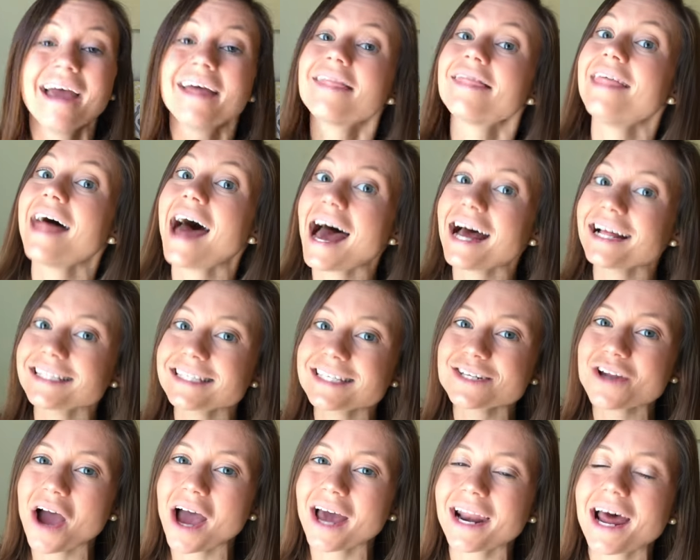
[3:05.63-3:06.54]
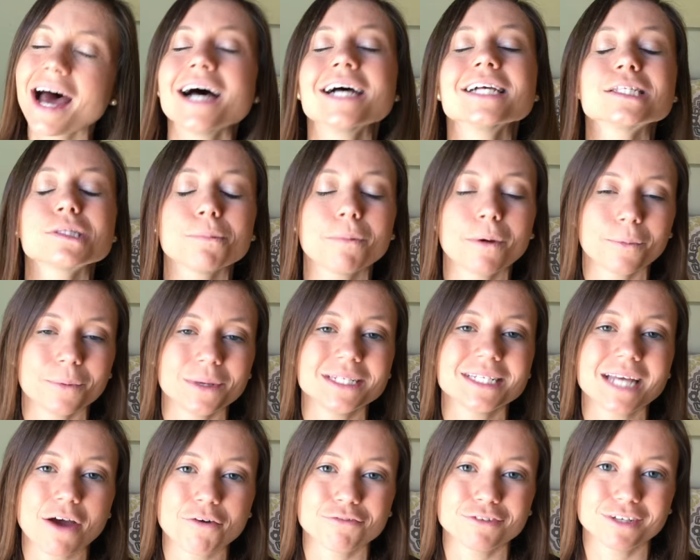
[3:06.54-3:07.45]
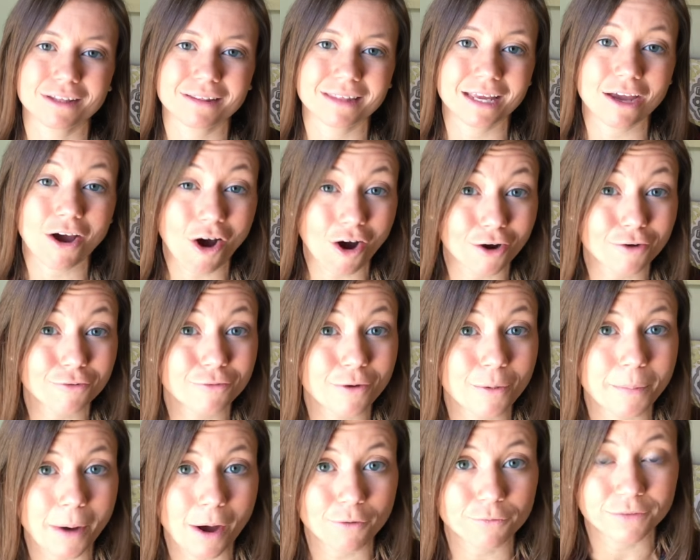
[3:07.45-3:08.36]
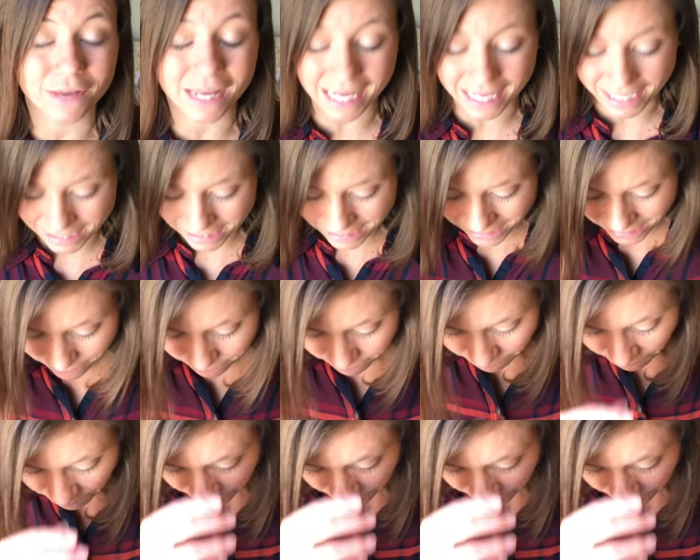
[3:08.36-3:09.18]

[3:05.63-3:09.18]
That's not us, but we definitely are football fans.